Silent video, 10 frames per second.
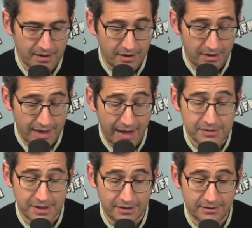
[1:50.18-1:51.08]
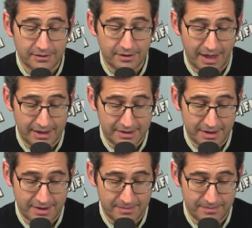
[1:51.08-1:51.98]
announcing that
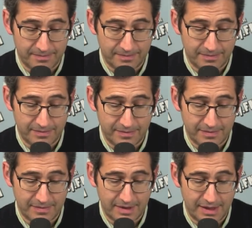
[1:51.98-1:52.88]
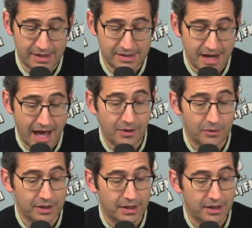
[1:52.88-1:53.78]
um, he is not
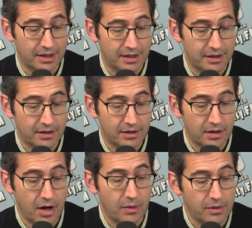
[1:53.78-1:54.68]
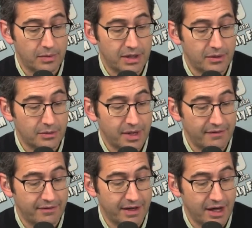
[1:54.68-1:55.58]
only. Uh, oh, we don't. Do we
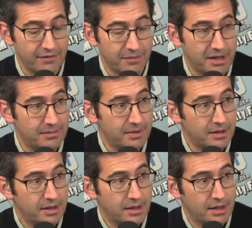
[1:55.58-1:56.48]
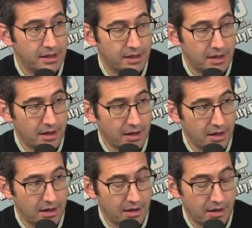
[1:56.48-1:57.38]
have a video from him? Uh,
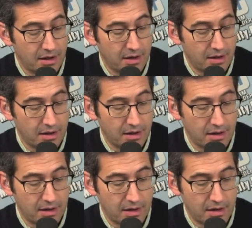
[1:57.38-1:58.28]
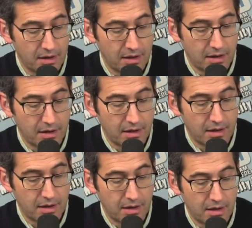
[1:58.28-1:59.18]
yeah, but it's not him re-
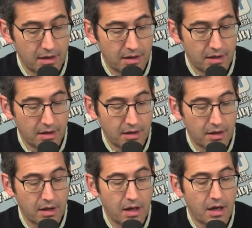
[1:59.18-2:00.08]
renouncing conservatism. It's from